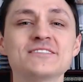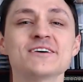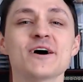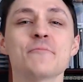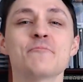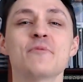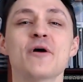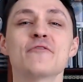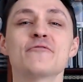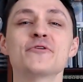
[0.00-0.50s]

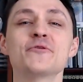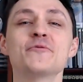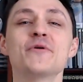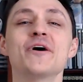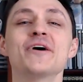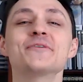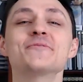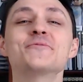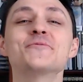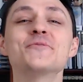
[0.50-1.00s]
up
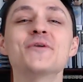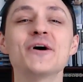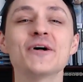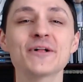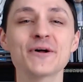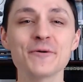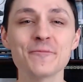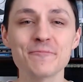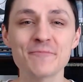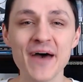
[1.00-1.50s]
everyone?
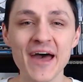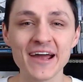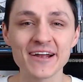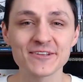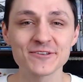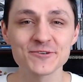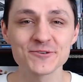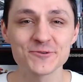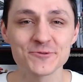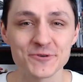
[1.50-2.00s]
Welcome back
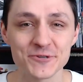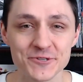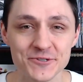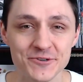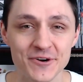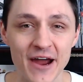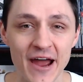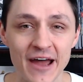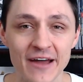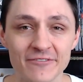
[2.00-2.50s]
to
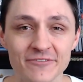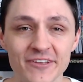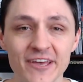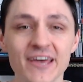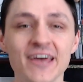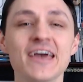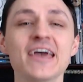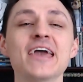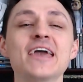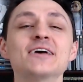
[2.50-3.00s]
Switchcraft.
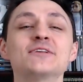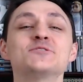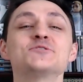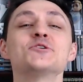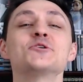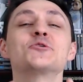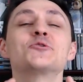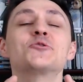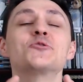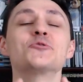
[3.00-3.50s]
It's
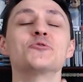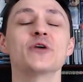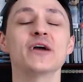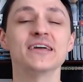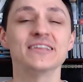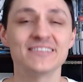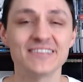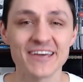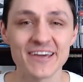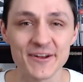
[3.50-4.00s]
a
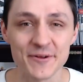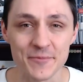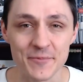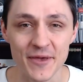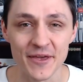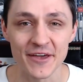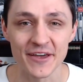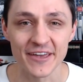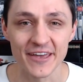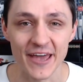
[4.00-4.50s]
great day to
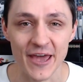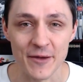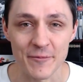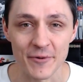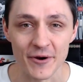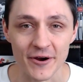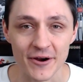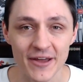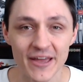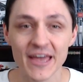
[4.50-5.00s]
be a
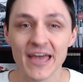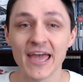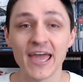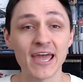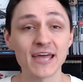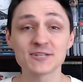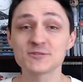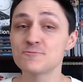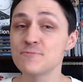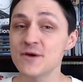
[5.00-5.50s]
gamer.
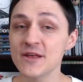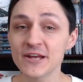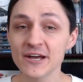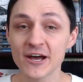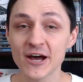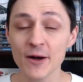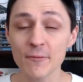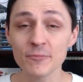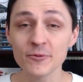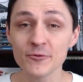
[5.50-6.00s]
It's been a
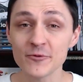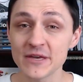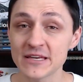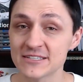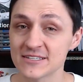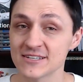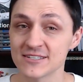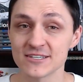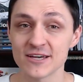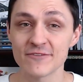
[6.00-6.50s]
couple of weeks
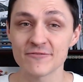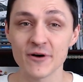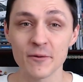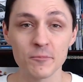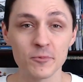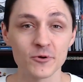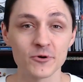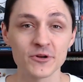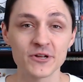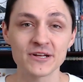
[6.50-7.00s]
since I've
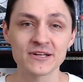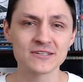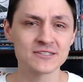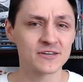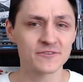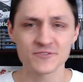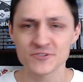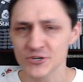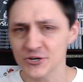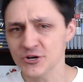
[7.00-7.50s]
uploaded as
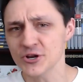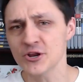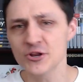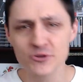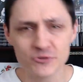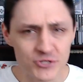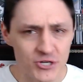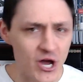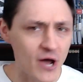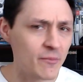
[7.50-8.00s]
I've started a
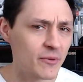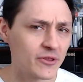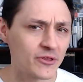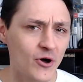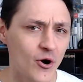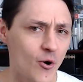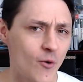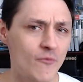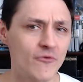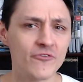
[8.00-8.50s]
new job on the
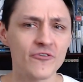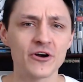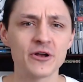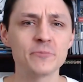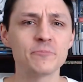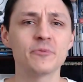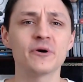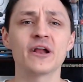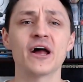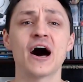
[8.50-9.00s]
home
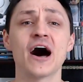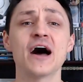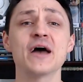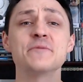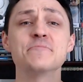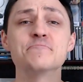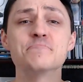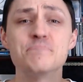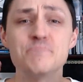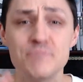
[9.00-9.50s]
front, but
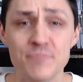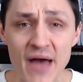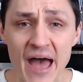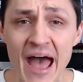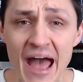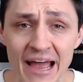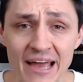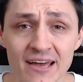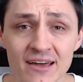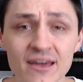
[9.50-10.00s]
I'm
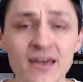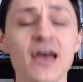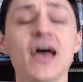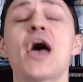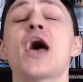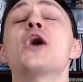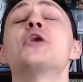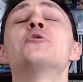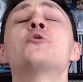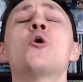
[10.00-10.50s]
back.
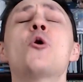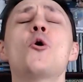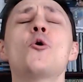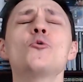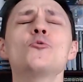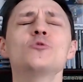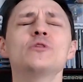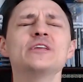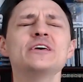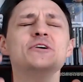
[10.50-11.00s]
And
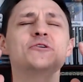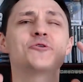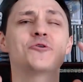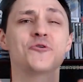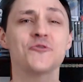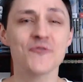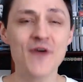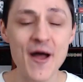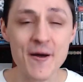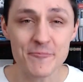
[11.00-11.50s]
holy
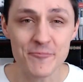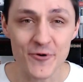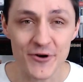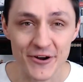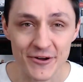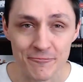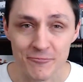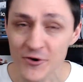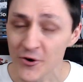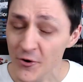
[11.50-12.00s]
crap, what
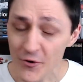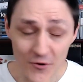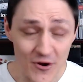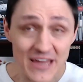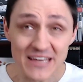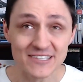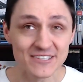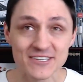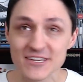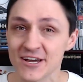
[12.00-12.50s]
a
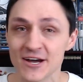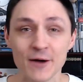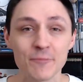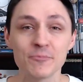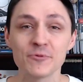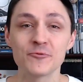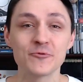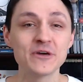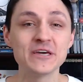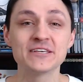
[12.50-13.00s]
crazy
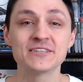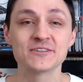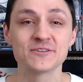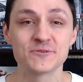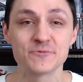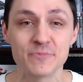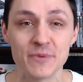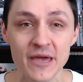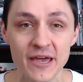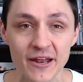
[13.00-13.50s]
couple of weeks
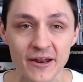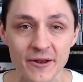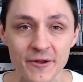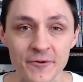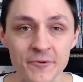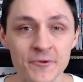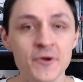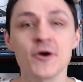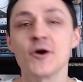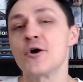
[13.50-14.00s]
it's been.
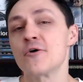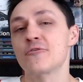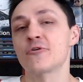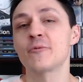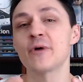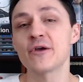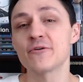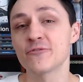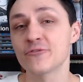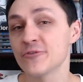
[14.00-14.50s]
For
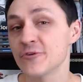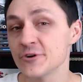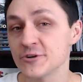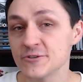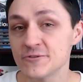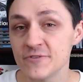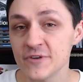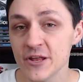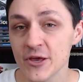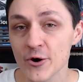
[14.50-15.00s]
my
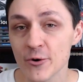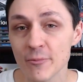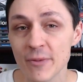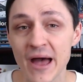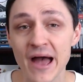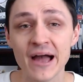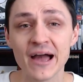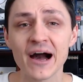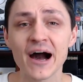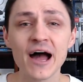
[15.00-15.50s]
first video
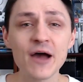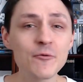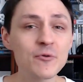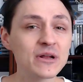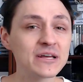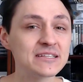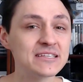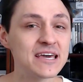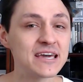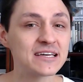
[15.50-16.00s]
back, I
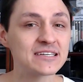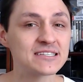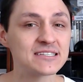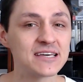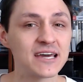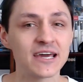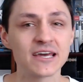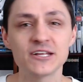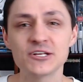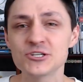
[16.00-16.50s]
want to take a
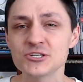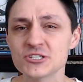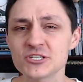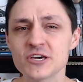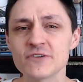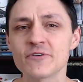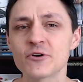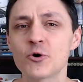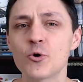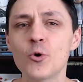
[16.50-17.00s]
second and just
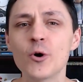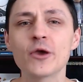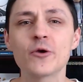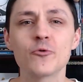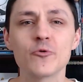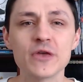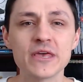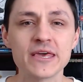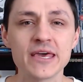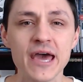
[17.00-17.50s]
give a quick
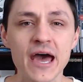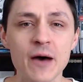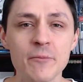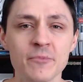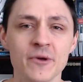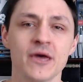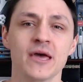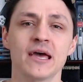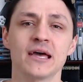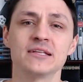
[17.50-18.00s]

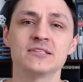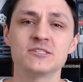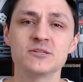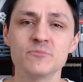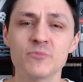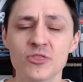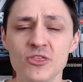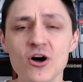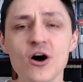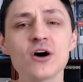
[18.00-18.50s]
recap and
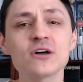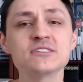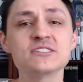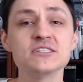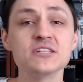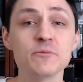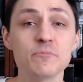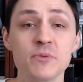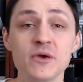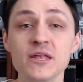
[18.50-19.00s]
some thoughts
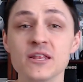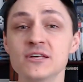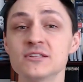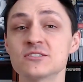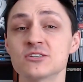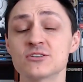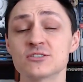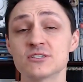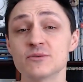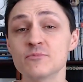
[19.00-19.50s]
and opinions
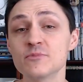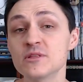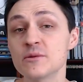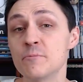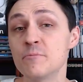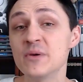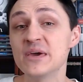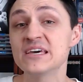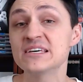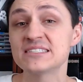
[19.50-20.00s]
on some of the
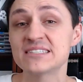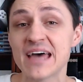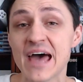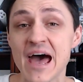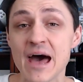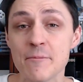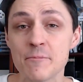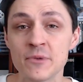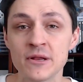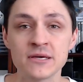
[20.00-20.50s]
biggest
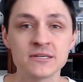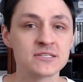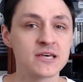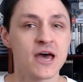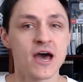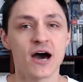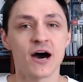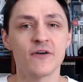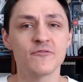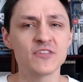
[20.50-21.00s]
happenings
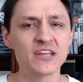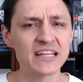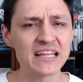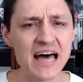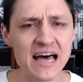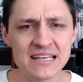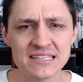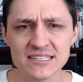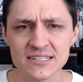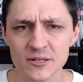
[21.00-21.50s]
of the
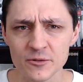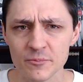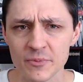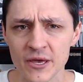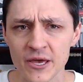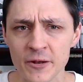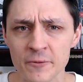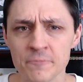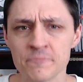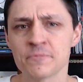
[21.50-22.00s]
last little
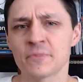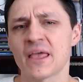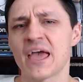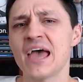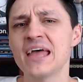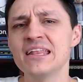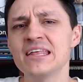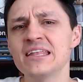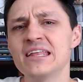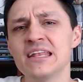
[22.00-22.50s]
bit,
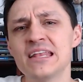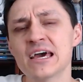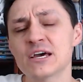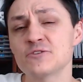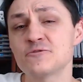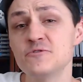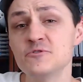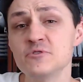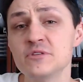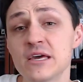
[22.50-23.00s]
and in the
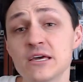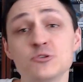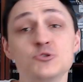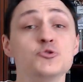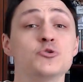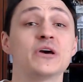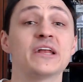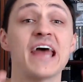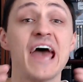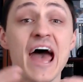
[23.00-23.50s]
next few days
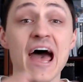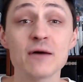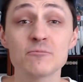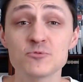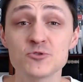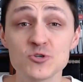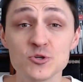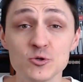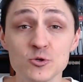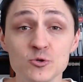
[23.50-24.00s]
you can
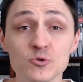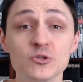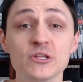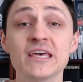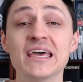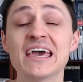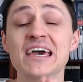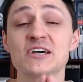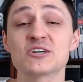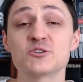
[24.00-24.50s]

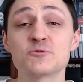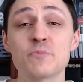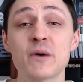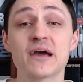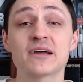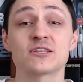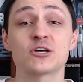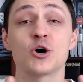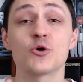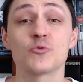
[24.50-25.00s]
absolutely
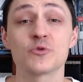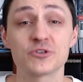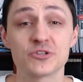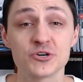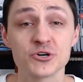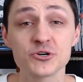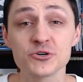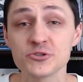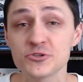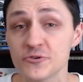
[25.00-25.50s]
expect a
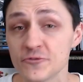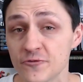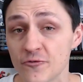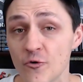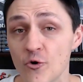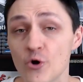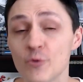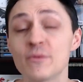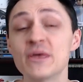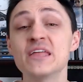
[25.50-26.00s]
return to
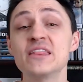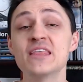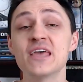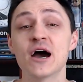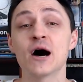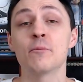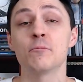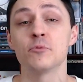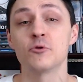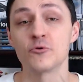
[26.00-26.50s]
form in the
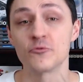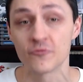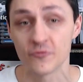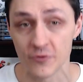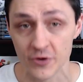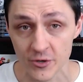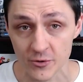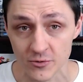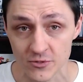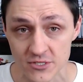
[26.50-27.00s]
upload
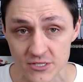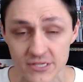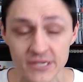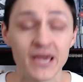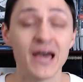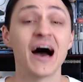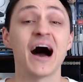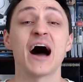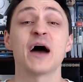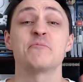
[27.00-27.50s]
frequency,
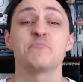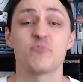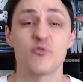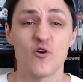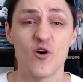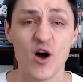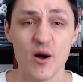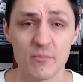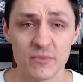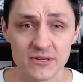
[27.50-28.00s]
I
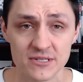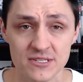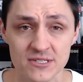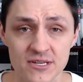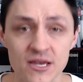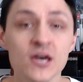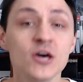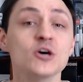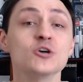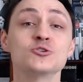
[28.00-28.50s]

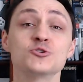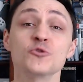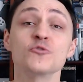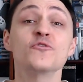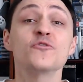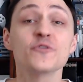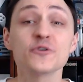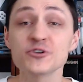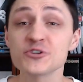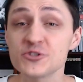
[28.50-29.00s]
promise. So
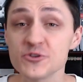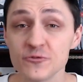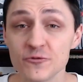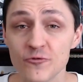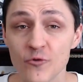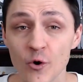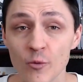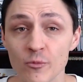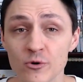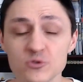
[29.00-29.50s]
first and
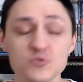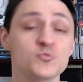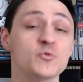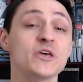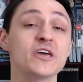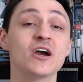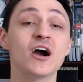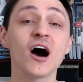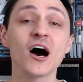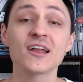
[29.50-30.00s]
foremost, we
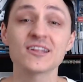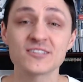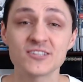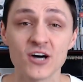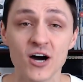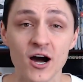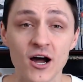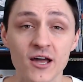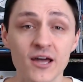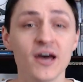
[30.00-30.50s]
gotta
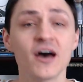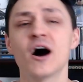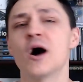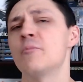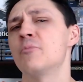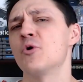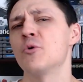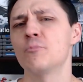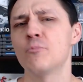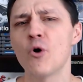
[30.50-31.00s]
talk
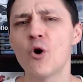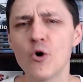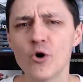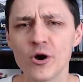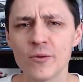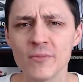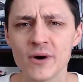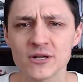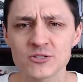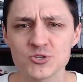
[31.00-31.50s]
about
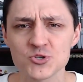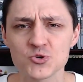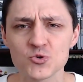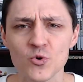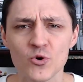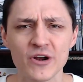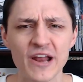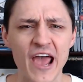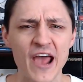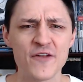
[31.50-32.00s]
Pokemon
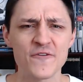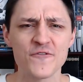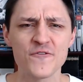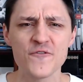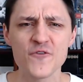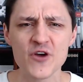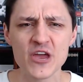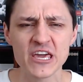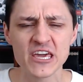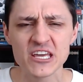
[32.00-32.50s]
Sword and
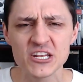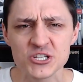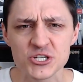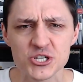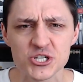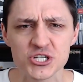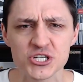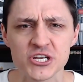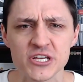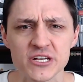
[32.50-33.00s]
freaking
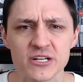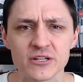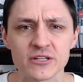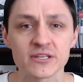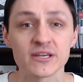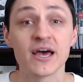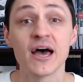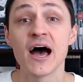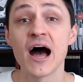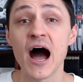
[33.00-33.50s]
Shield.
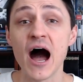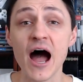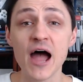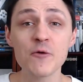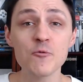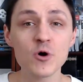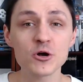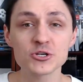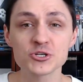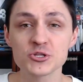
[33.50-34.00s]
I
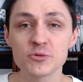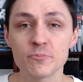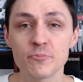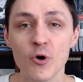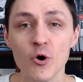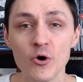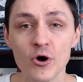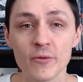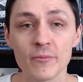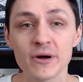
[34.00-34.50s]
watched the
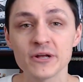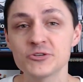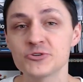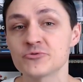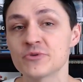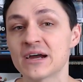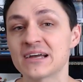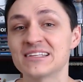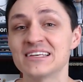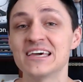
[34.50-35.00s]
Pokemon
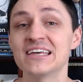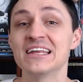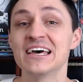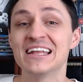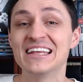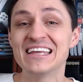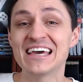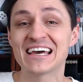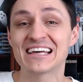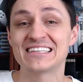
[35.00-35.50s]
Direct in a
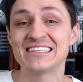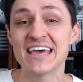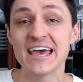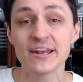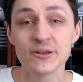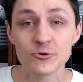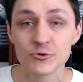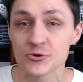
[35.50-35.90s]
Nintendo